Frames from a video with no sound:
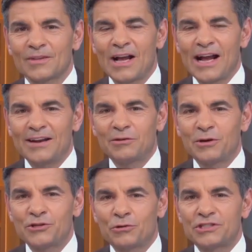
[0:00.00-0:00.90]
Hi,
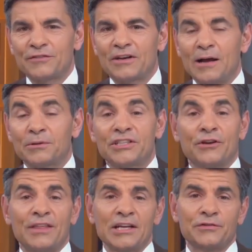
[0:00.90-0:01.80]
everyone. George Stephanopoulos here.
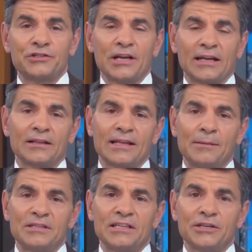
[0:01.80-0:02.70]
Thanks for checking out the
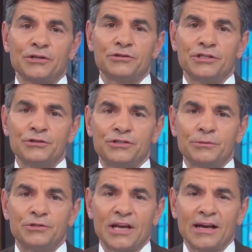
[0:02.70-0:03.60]
ABC News
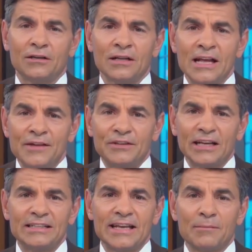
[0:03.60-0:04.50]
YouTube channel. If you'd
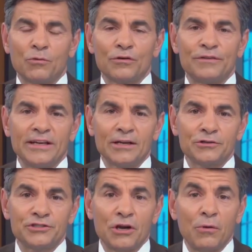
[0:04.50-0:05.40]
like to get more videos,
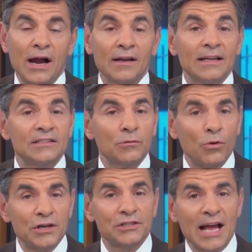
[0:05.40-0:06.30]
show highlights, and
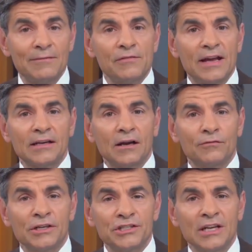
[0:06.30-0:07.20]
watch live event
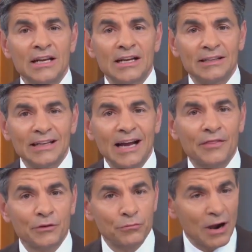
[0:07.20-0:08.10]
coverage, click on
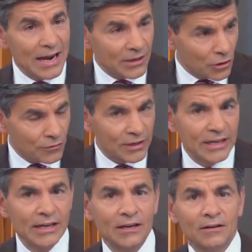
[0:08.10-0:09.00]
the right over
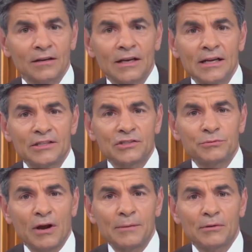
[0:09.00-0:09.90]
here to
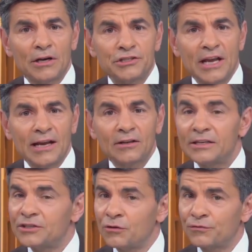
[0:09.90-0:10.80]
subscribe to our channel.
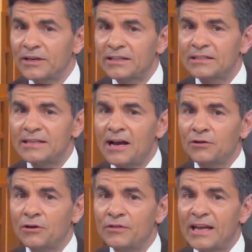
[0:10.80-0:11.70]
And don't forget to
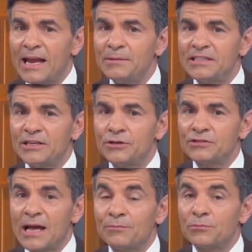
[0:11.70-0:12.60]
download the ABC
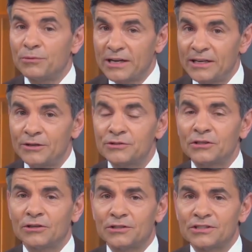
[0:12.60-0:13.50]
News app for breaking news
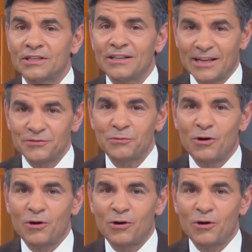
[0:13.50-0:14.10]
alerts. Thanks for